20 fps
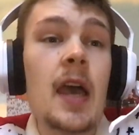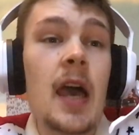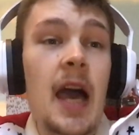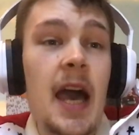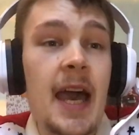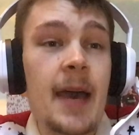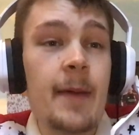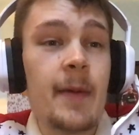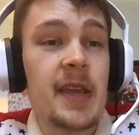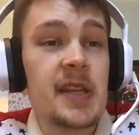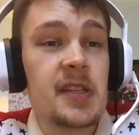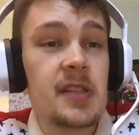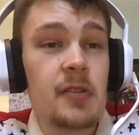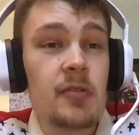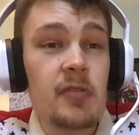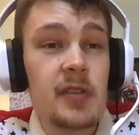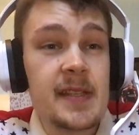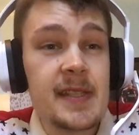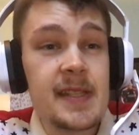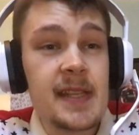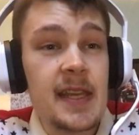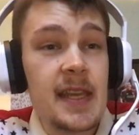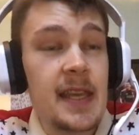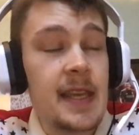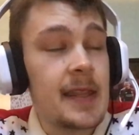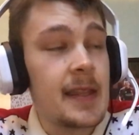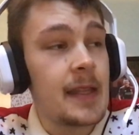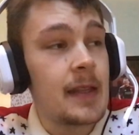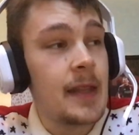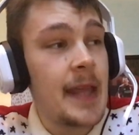I'm actually going to
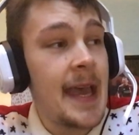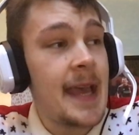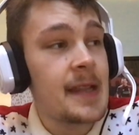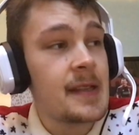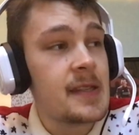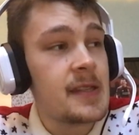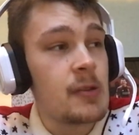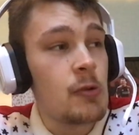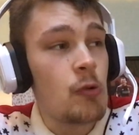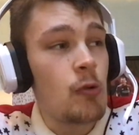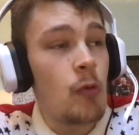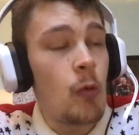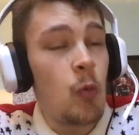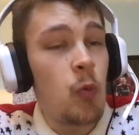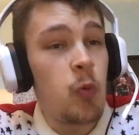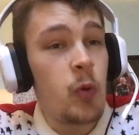say that Lazio